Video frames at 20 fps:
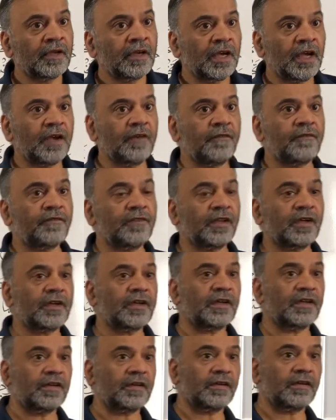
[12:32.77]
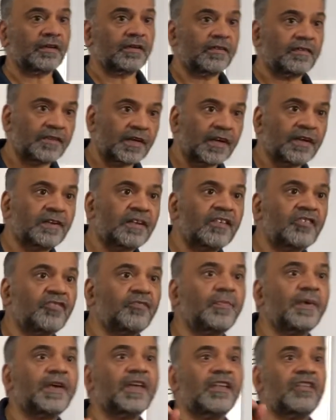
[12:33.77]
If the sentence
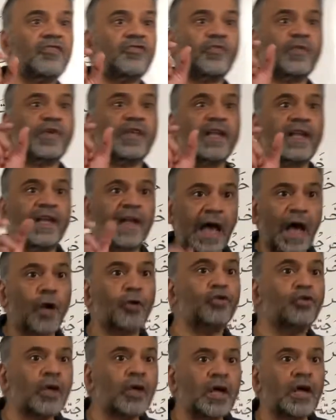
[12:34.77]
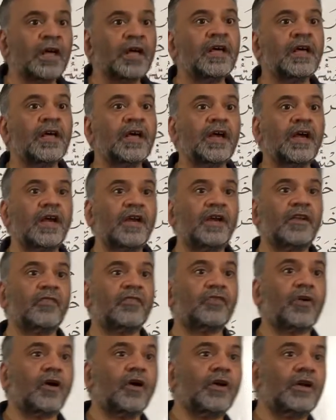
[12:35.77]
begins with a noun, it is
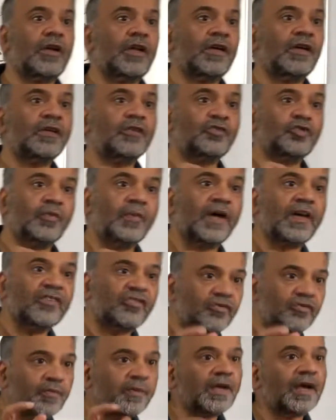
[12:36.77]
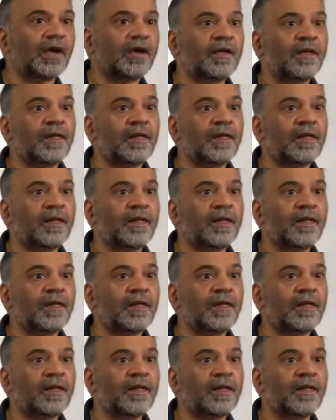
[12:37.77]
called jumla ismiya.